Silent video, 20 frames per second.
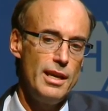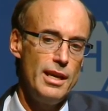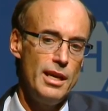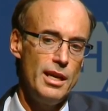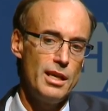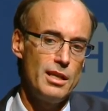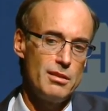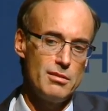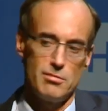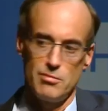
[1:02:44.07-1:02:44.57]

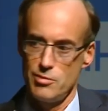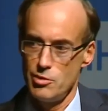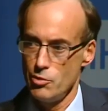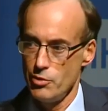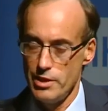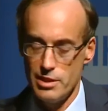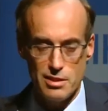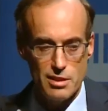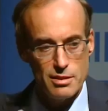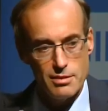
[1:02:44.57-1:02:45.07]
And
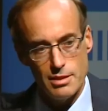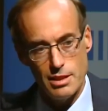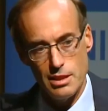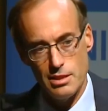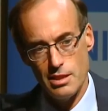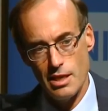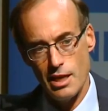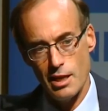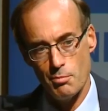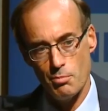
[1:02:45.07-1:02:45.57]
so this is an
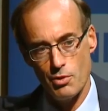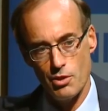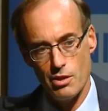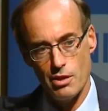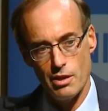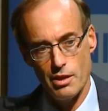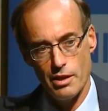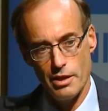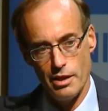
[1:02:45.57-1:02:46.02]
example.